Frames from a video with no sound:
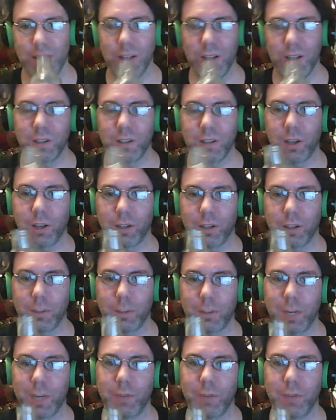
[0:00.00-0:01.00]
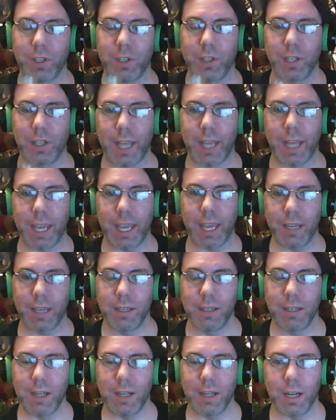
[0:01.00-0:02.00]
Sorry, there is a bit of a delay
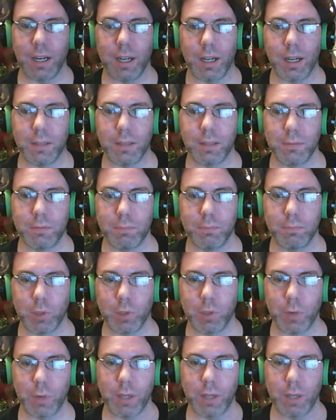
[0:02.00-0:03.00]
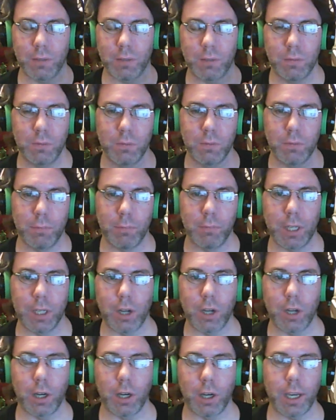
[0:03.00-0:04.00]
between me
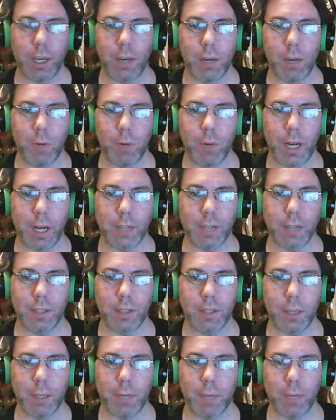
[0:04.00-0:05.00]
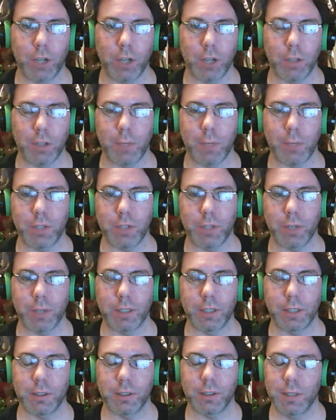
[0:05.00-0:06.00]
talking and what actually appears on my screen,
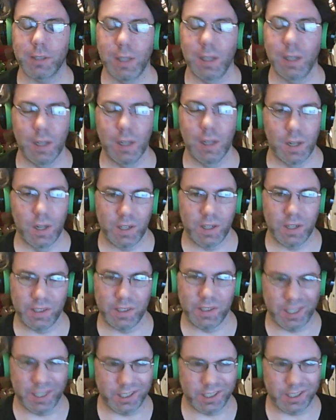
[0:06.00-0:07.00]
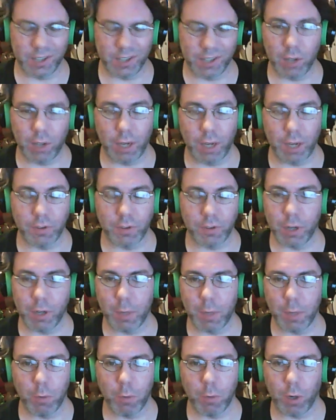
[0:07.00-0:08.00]
just because that's just how live
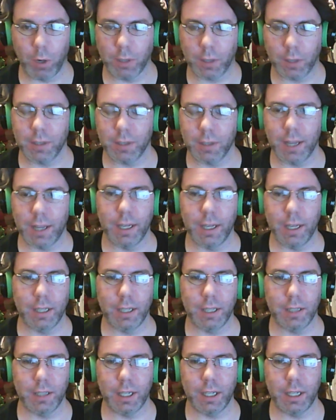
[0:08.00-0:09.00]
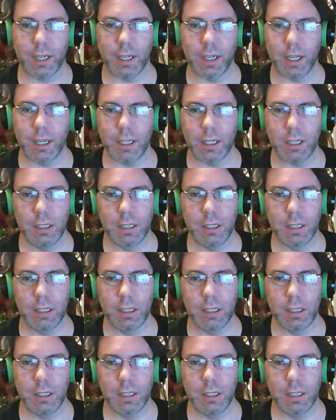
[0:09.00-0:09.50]
streaming works. I think it's like a